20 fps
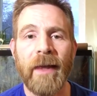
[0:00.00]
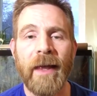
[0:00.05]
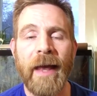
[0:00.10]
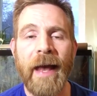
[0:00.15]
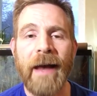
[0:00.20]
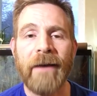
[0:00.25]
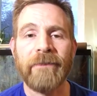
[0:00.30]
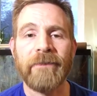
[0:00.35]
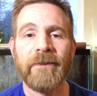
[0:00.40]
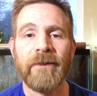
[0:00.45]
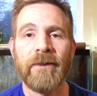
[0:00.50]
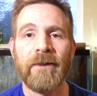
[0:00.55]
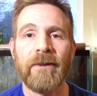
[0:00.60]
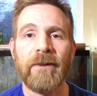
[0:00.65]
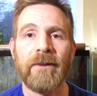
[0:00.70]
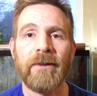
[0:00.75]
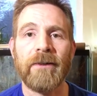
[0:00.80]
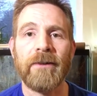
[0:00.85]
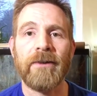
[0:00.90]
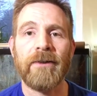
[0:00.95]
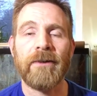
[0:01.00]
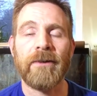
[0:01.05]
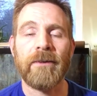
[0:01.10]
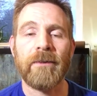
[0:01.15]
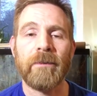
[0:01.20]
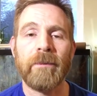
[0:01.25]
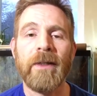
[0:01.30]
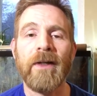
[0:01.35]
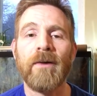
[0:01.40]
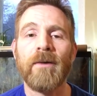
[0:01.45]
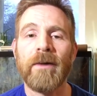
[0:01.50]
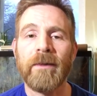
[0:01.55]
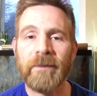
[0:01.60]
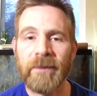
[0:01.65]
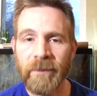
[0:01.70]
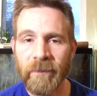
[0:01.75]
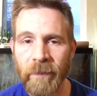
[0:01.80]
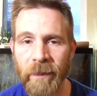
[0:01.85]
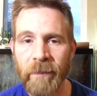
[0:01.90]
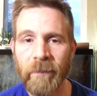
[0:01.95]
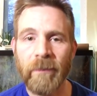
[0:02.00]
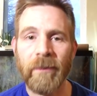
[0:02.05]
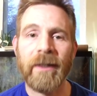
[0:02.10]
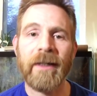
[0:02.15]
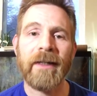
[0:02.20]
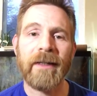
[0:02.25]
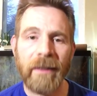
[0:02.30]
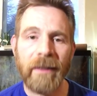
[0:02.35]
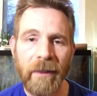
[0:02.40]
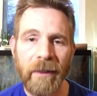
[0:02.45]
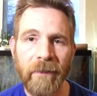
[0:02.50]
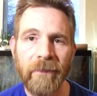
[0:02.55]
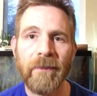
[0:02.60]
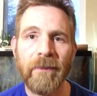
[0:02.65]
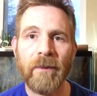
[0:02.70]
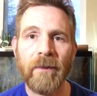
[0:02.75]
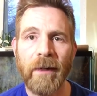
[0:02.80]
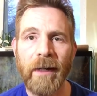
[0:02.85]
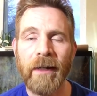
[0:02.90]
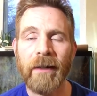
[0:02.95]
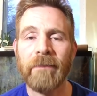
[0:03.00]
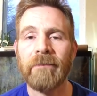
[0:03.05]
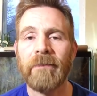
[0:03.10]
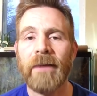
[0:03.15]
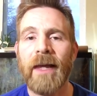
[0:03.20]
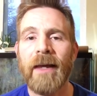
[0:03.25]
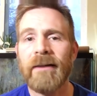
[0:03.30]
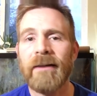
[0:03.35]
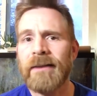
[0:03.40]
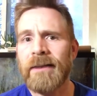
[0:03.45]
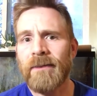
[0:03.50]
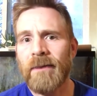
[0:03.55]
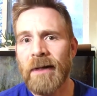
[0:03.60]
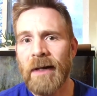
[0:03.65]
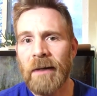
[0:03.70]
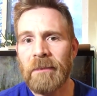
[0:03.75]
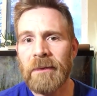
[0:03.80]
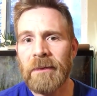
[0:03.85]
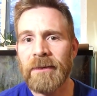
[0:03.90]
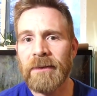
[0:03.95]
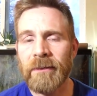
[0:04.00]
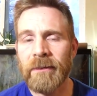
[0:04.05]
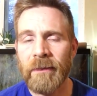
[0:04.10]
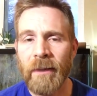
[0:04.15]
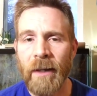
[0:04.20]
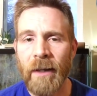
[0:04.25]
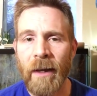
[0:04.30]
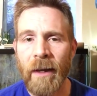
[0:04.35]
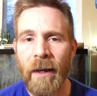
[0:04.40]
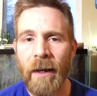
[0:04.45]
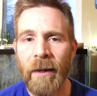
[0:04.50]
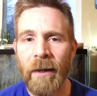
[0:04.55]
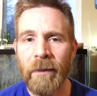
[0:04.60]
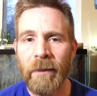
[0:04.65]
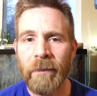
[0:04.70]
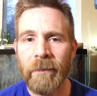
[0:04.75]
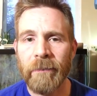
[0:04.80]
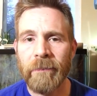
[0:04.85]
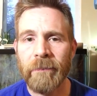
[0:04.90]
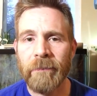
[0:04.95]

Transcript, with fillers: after your mealworms have been breeding in there for a while, see what happens. Uh,